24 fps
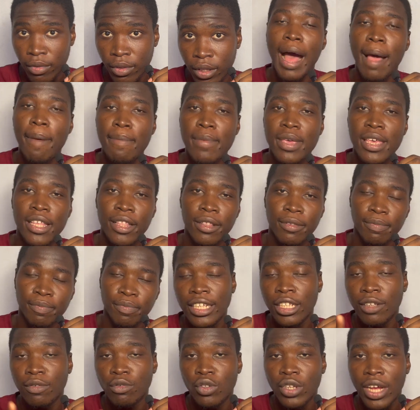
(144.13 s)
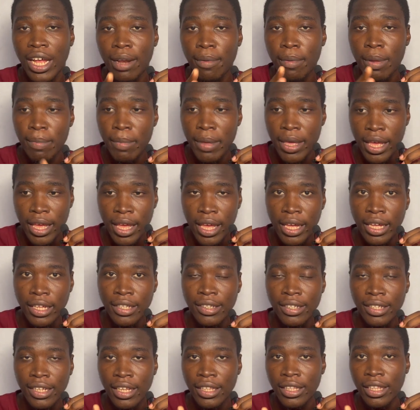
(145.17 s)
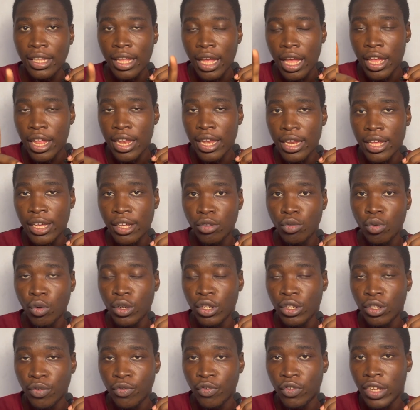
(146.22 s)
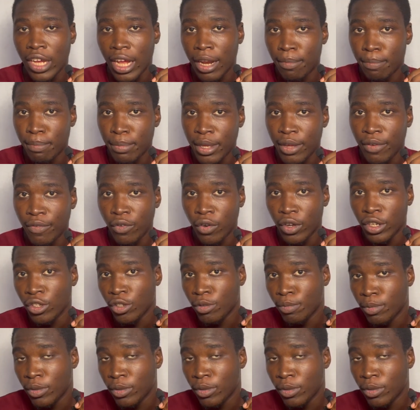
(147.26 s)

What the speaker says: I mean, individual A sent a link to individual B for